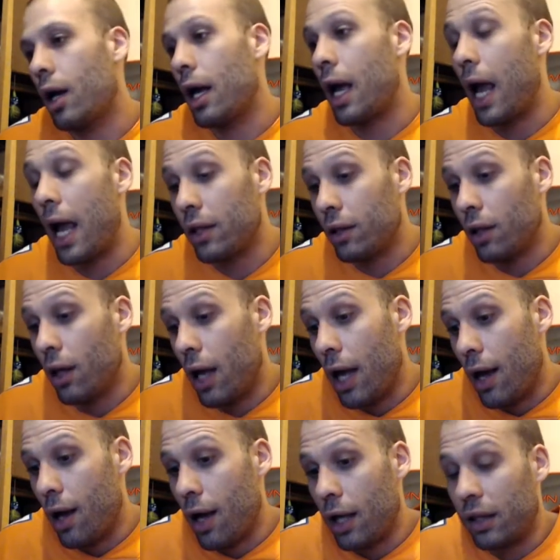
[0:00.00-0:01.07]

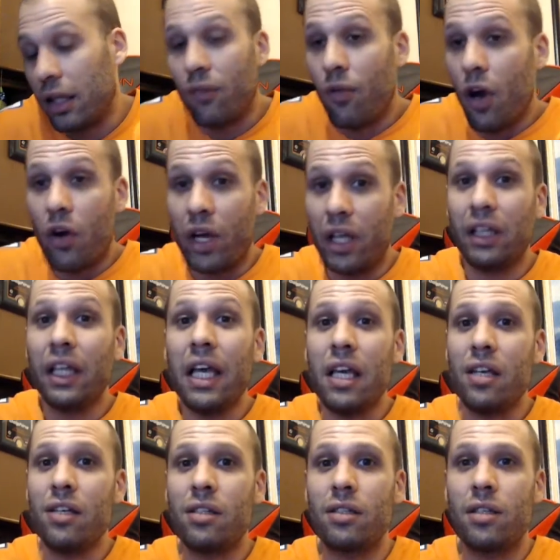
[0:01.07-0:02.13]
at the very
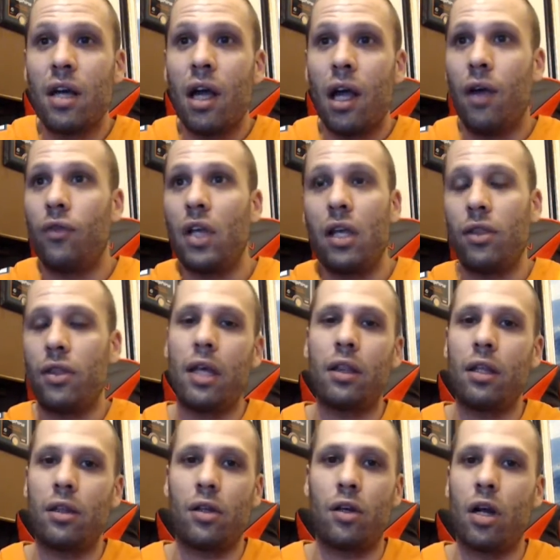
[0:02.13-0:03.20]
least if they think
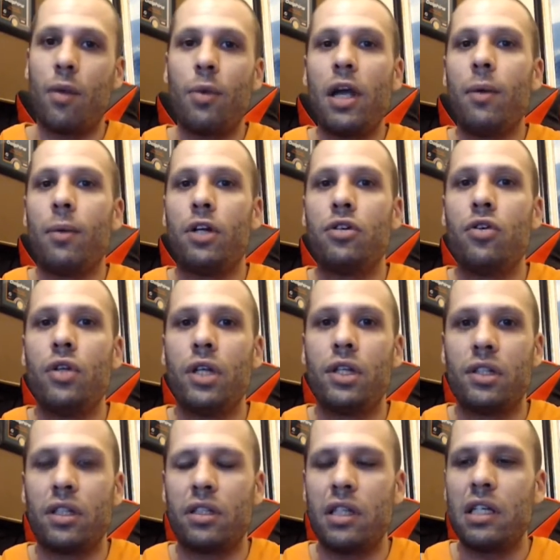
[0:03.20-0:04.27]
that they're going to be able to do this
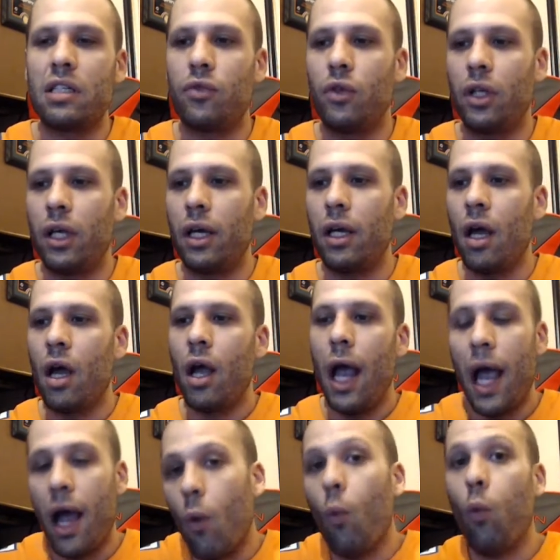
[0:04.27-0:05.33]
successfully.
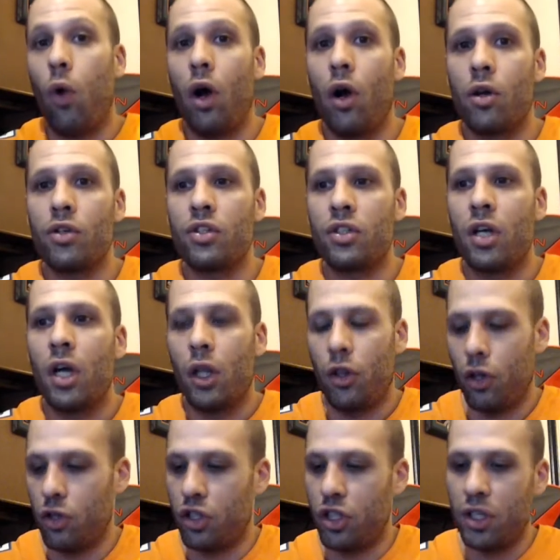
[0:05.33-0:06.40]
At worst,
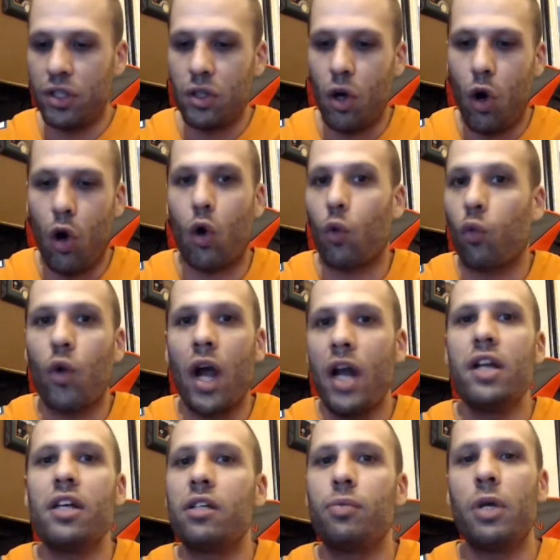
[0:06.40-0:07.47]
they're just
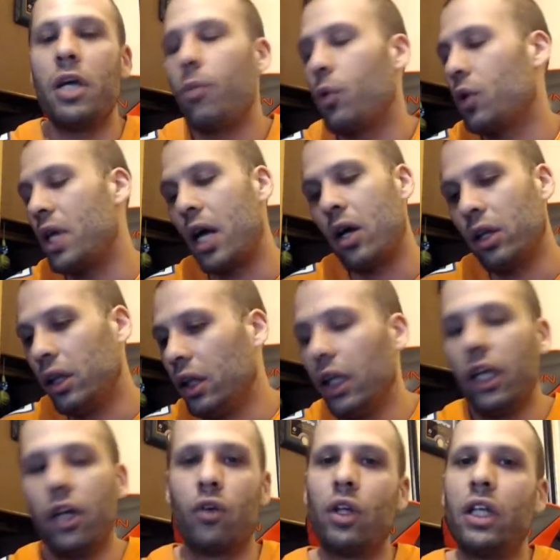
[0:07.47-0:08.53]
horrendous people that
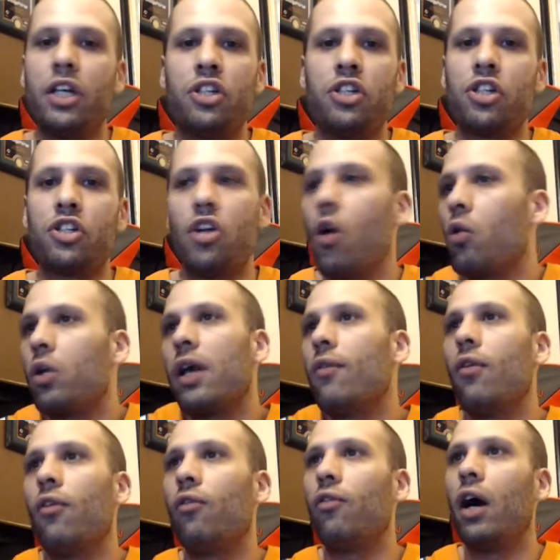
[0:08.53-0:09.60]
literally just don't
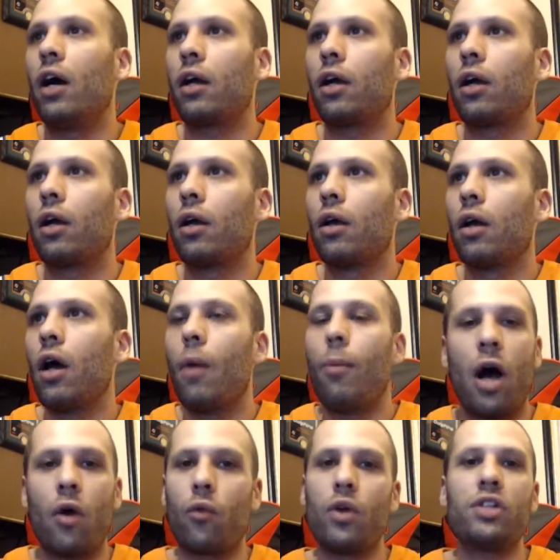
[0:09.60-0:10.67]
give a fuck
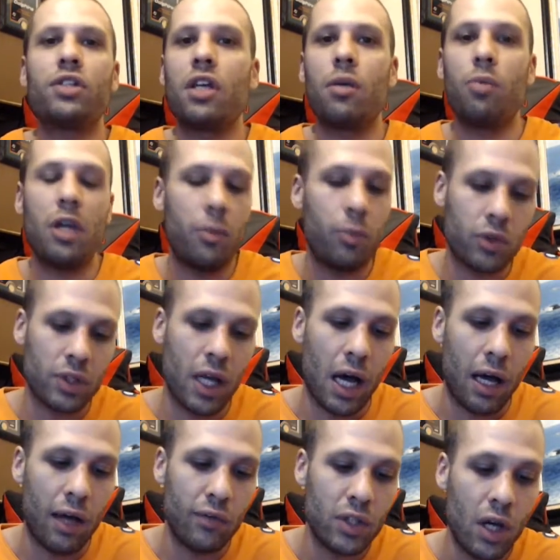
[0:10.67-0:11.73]
about risking people's
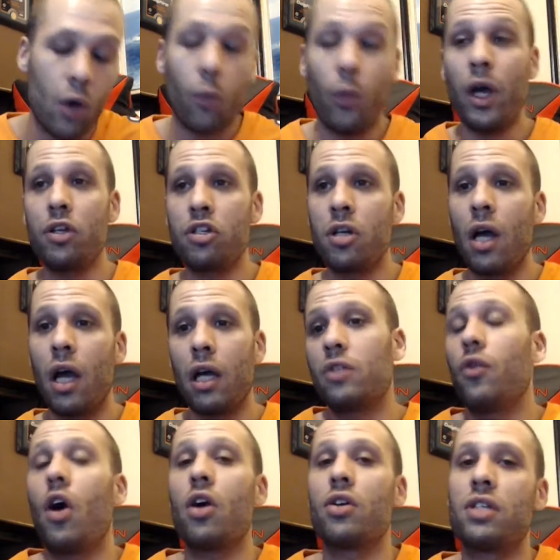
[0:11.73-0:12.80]
lives, which, as
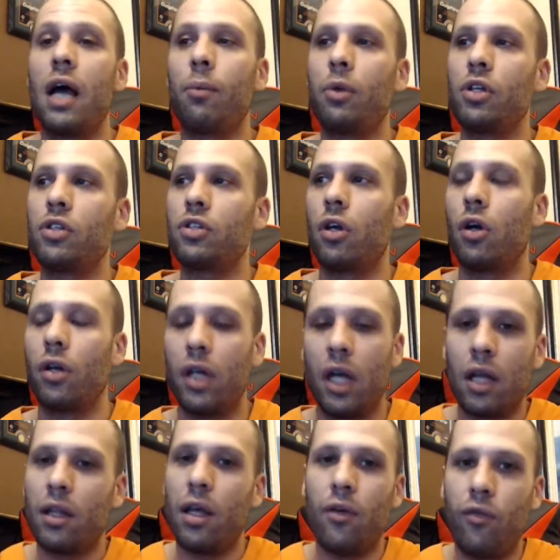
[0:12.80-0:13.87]
far as I'm concerned,
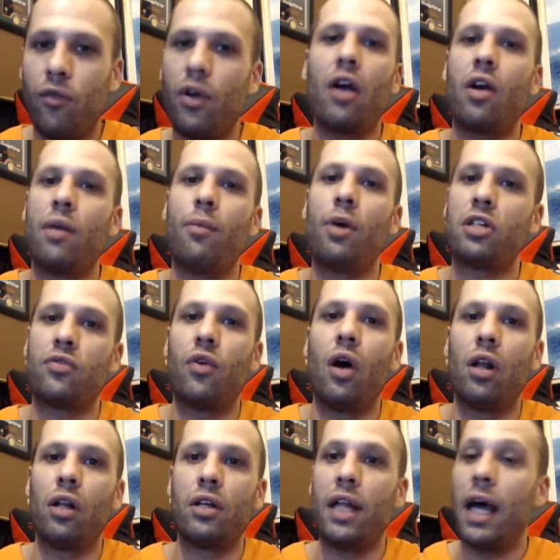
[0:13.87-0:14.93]
they very much
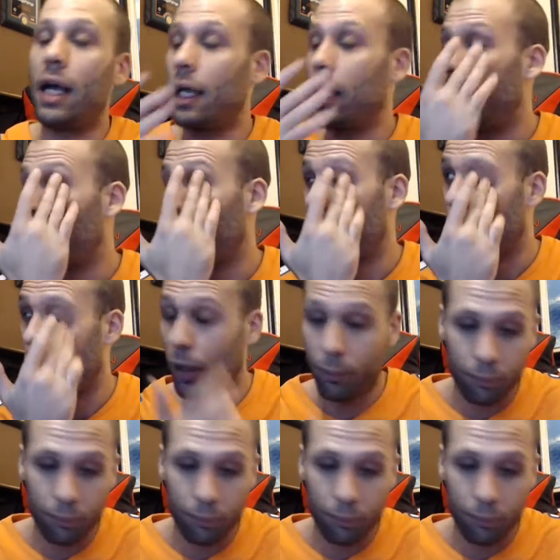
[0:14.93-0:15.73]
fall into that category.